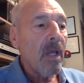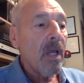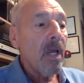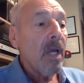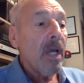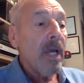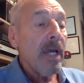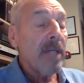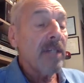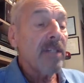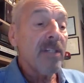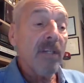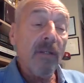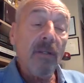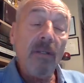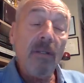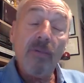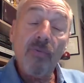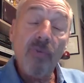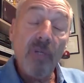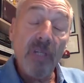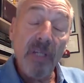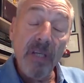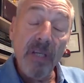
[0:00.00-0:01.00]
And Dylan
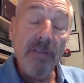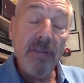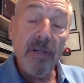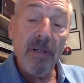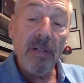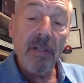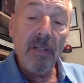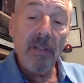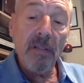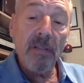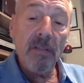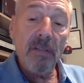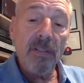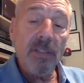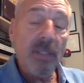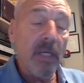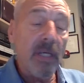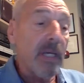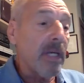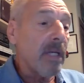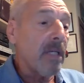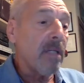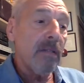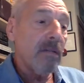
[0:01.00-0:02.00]
would either
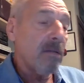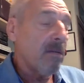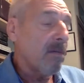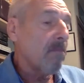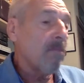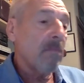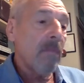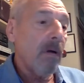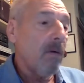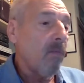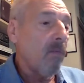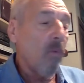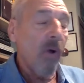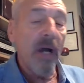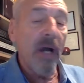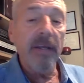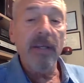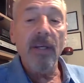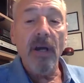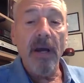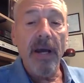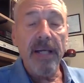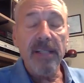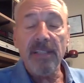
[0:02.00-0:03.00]
say, why are
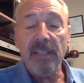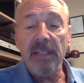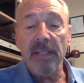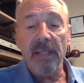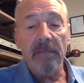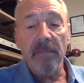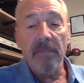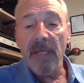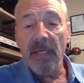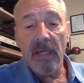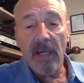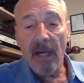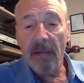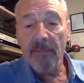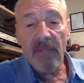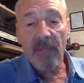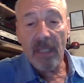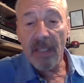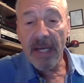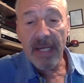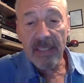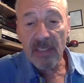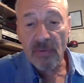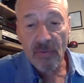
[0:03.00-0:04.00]
you asking me? I'm the
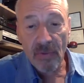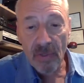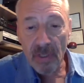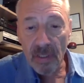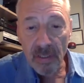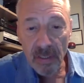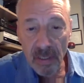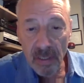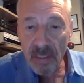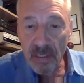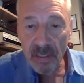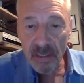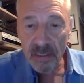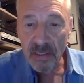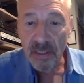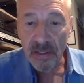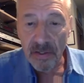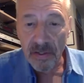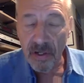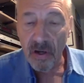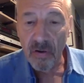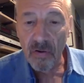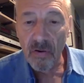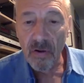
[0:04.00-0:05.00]
last one to
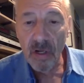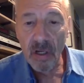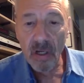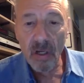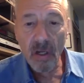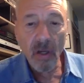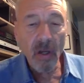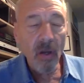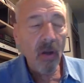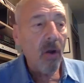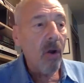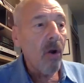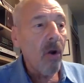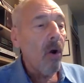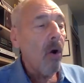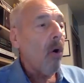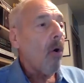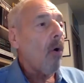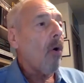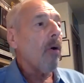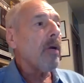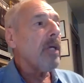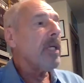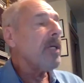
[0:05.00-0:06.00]
know.
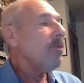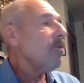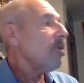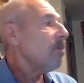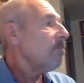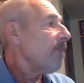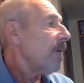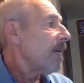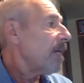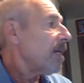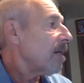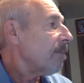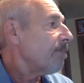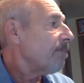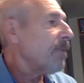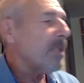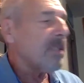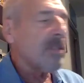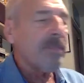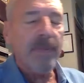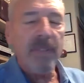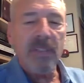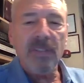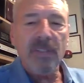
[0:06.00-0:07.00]
Or he would make up these
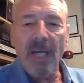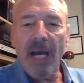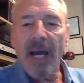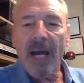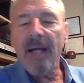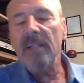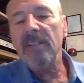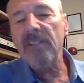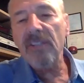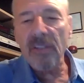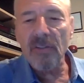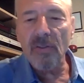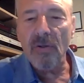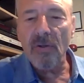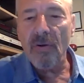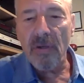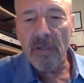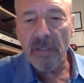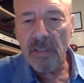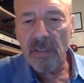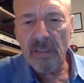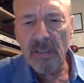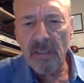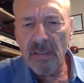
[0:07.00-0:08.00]
bizarre
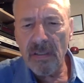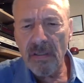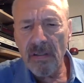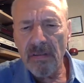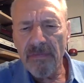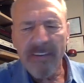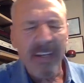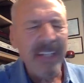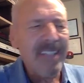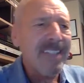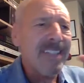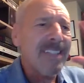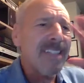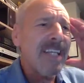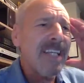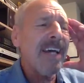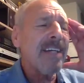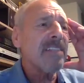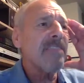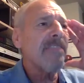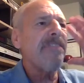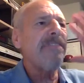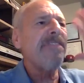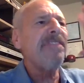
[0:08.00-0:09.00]
stories,
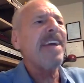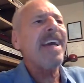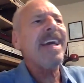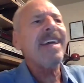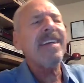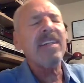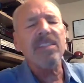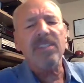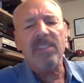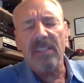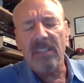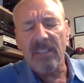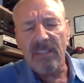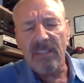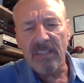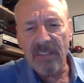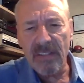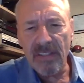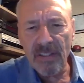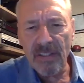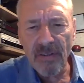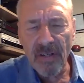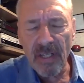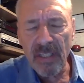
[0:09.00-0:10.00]
fantastic fantasies,
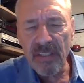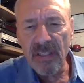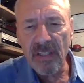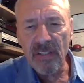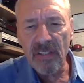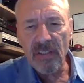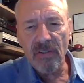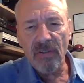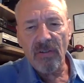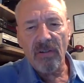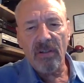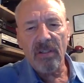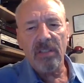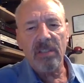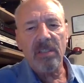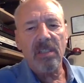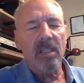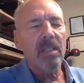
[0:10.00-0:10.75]
crazy stories.